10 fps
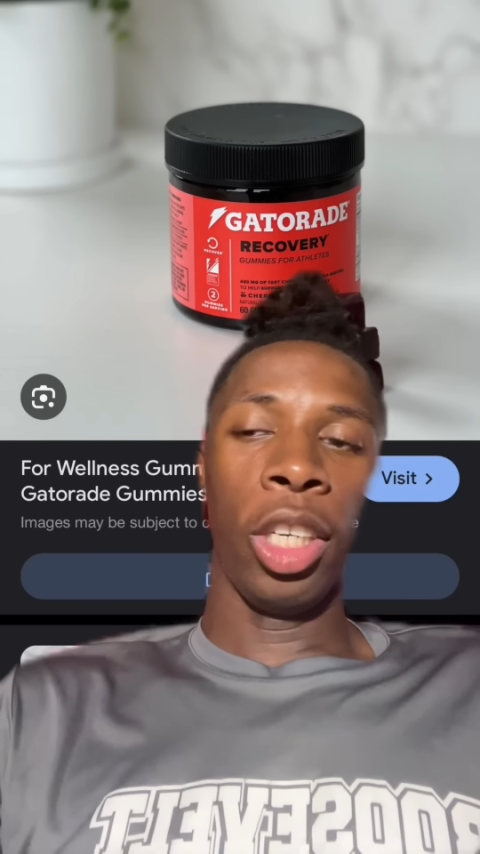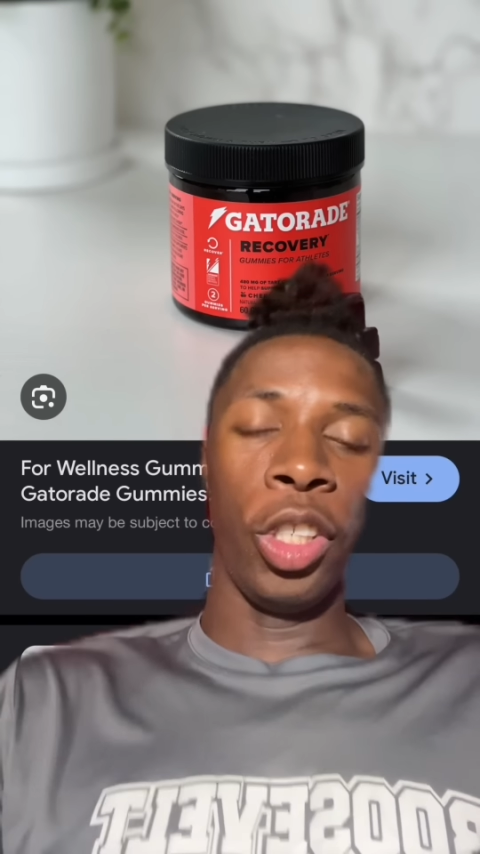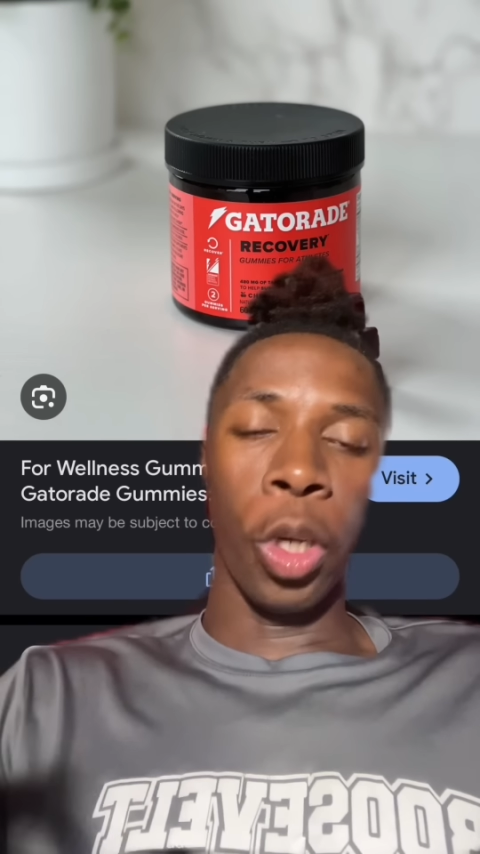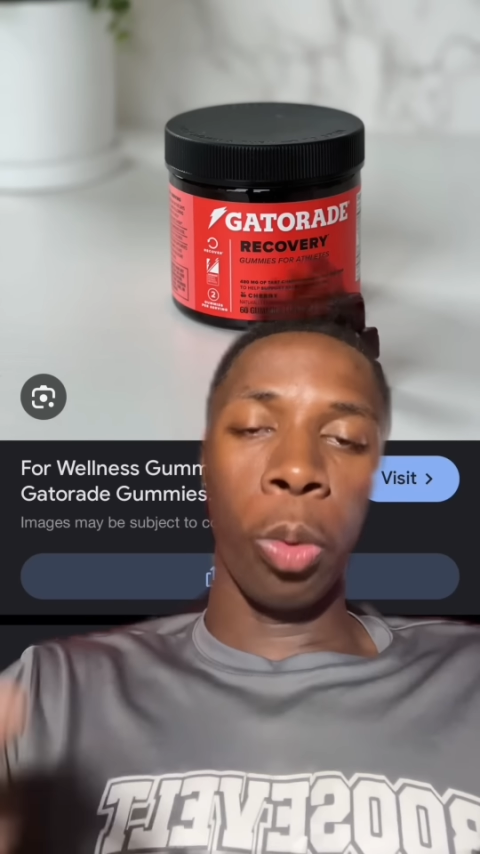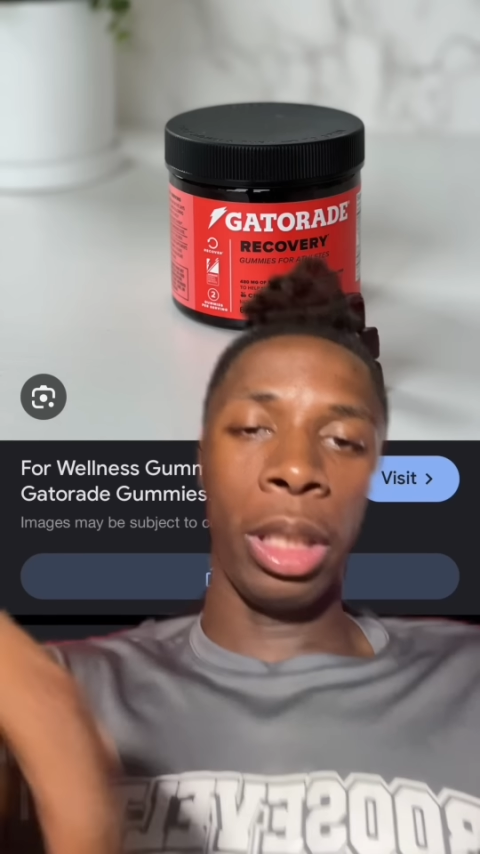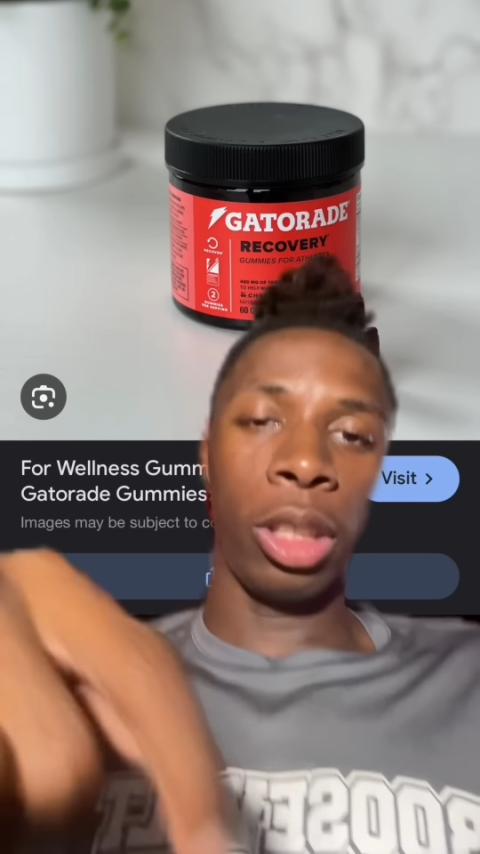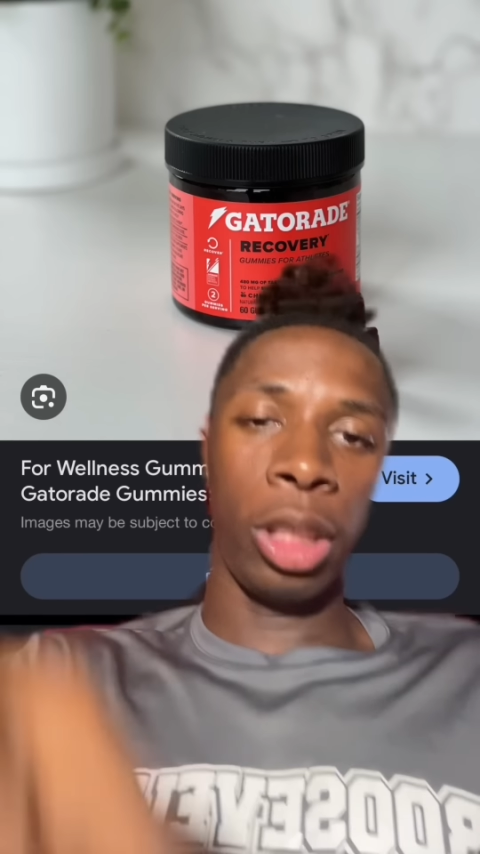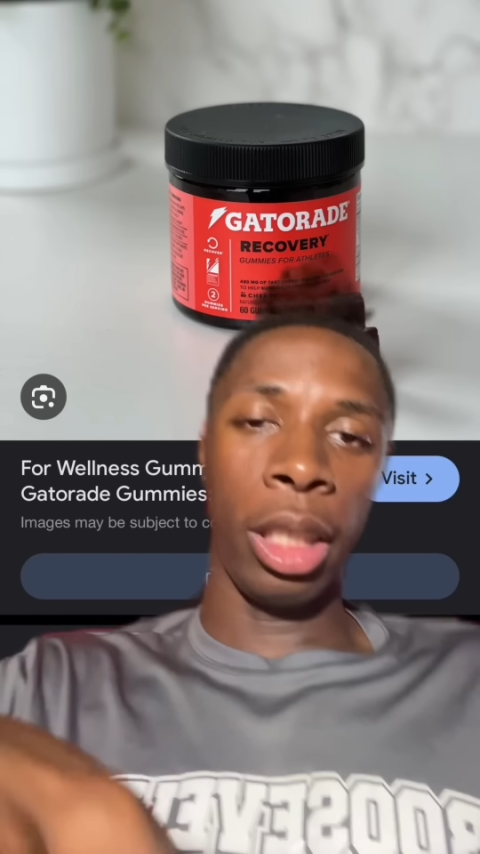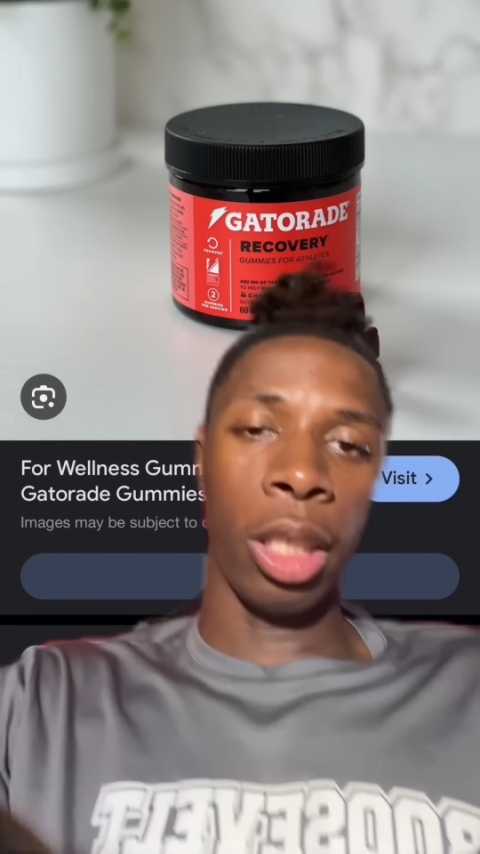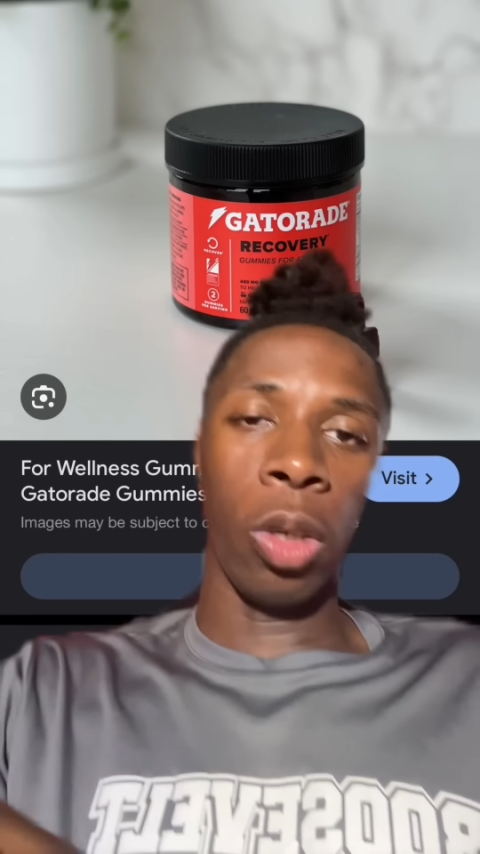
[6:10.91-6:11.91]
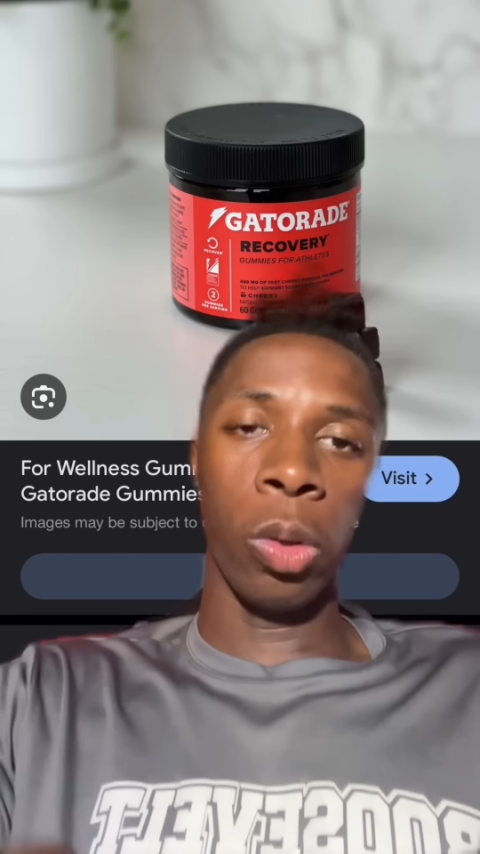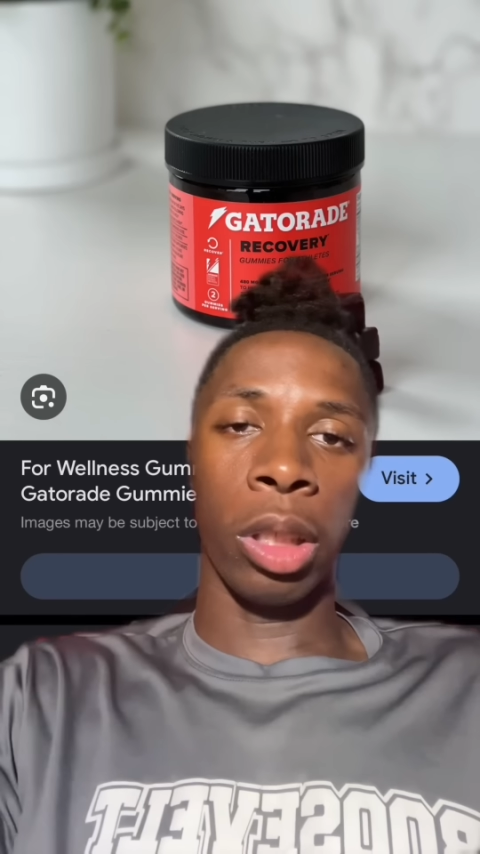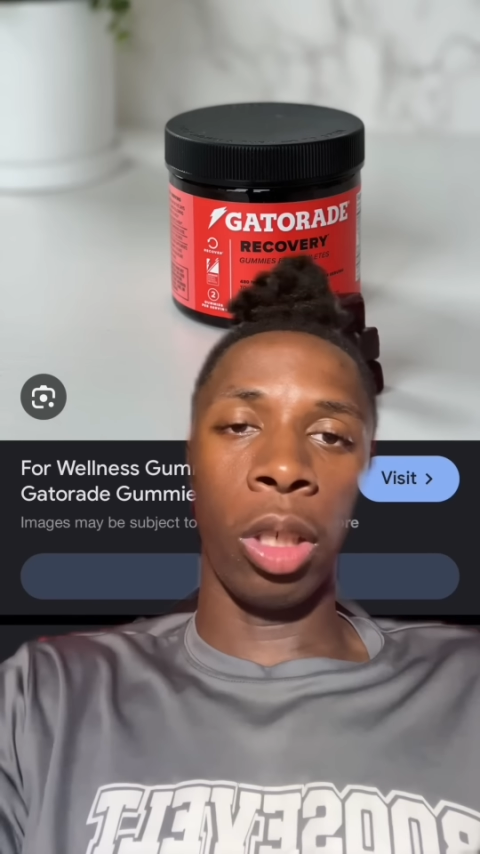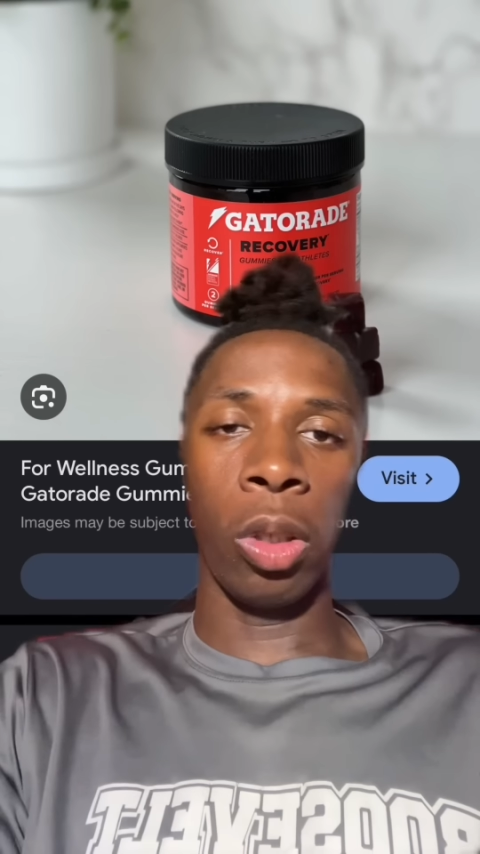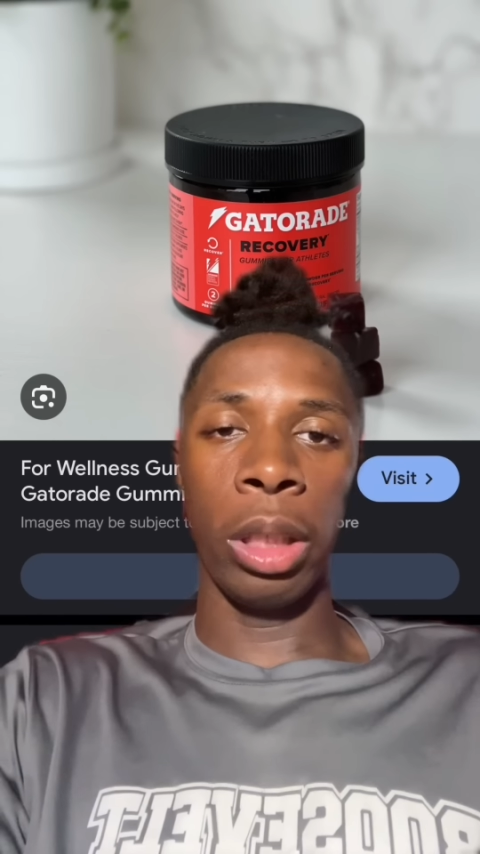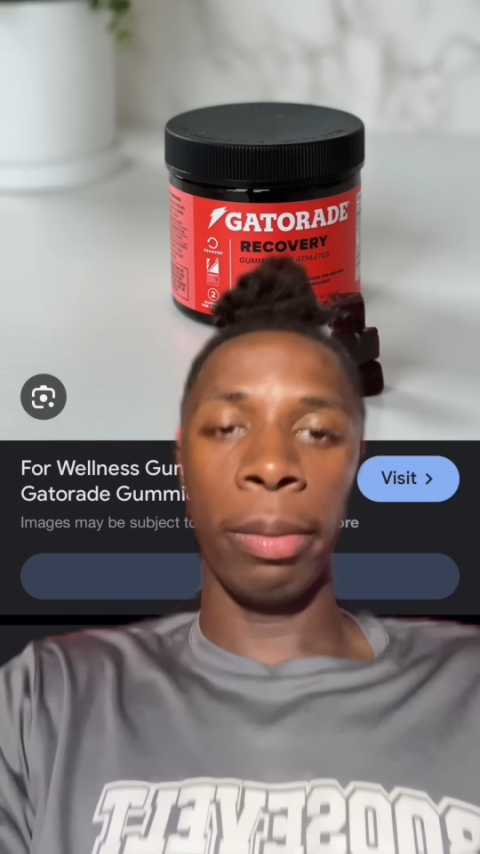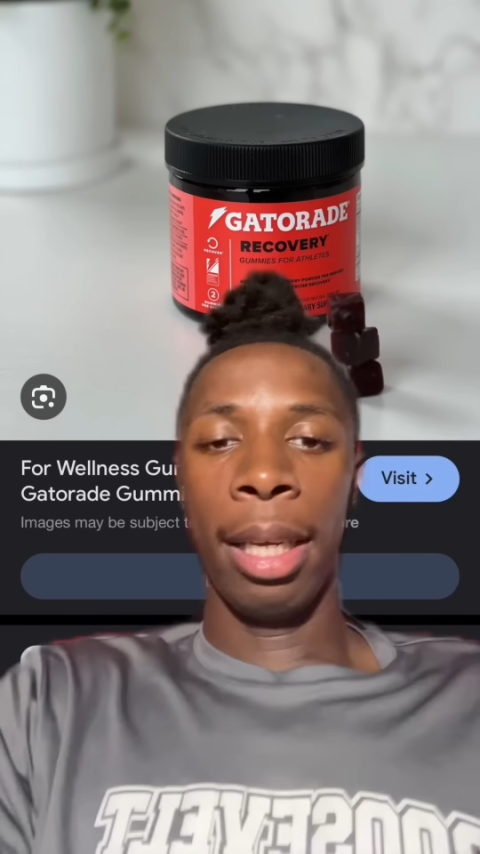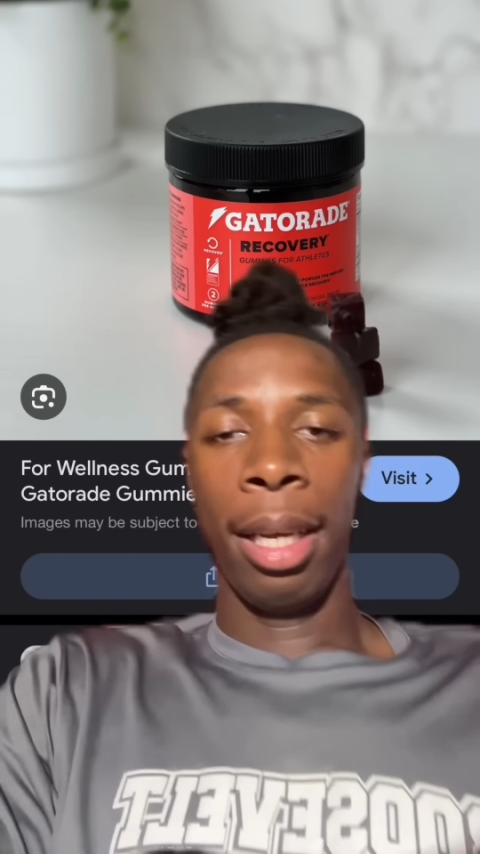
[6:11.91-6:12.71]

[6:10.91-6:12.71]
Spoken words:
know this shit goes on